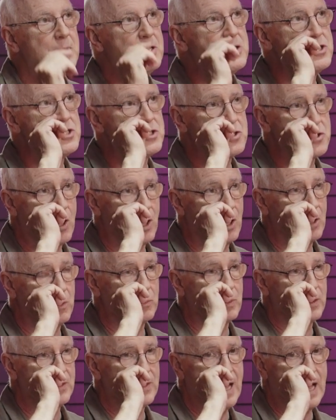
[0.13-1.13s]
me
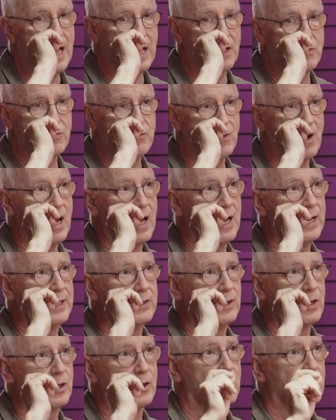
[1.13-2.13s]
start with how to
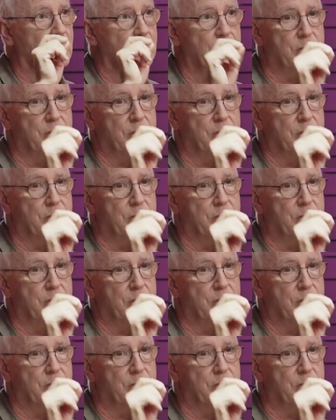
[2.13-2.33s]
find a good